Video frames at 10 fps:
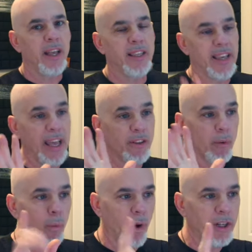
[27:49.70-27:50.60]
it's either
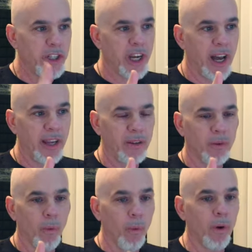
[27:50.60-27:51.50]
one shot
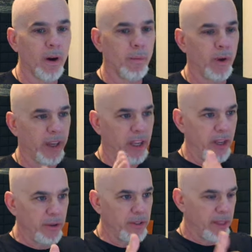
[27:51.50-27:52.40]
or we're going to
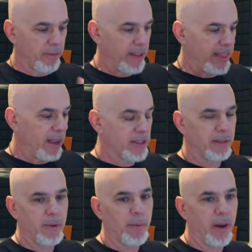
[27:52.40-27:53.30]
use the
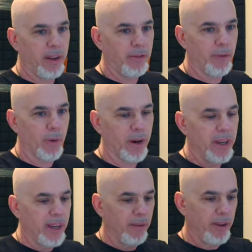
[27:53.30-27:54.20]
3000 that we bought in for.
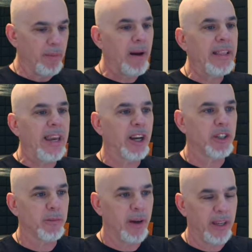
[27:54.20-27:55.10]
You might need
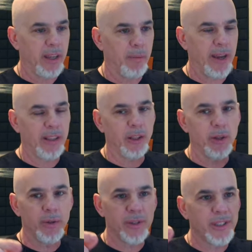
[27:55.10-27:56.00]
extra money. You might
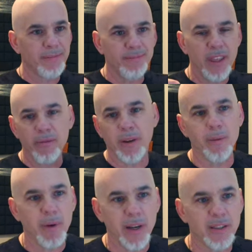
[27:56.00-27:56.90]
lose the
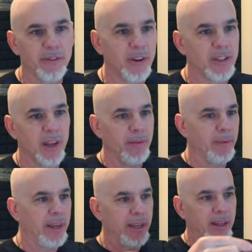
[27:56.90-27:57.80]
300 bucks the first time. You
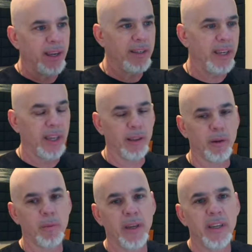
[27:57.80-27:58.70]
might need to kind of dig in a
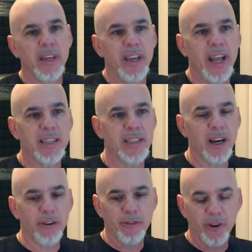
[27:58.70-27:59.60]
little bit. It's
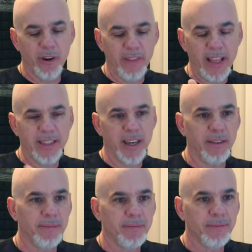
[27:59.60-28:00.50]
there for that's
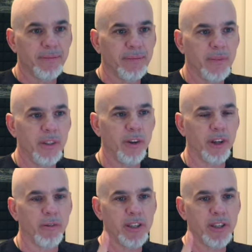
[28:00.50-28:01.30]
it. You're going to